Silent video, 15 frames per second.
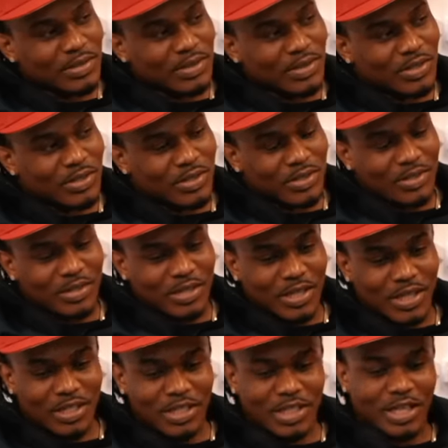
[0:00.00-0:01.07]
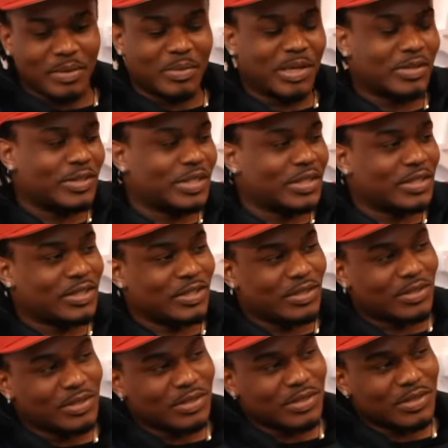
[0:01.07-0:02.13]
Oh, that shit ain't about nothing
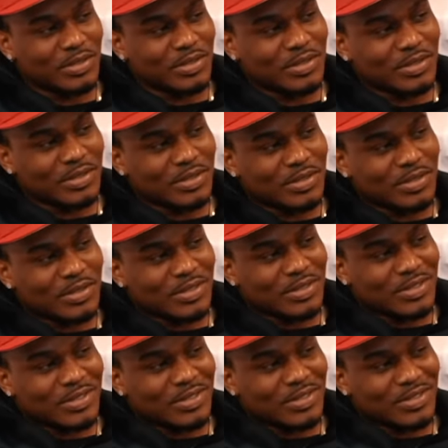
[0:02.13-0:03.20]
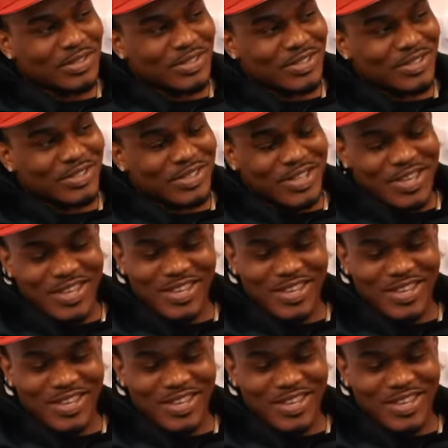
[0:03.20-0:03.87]
though. Not really, man.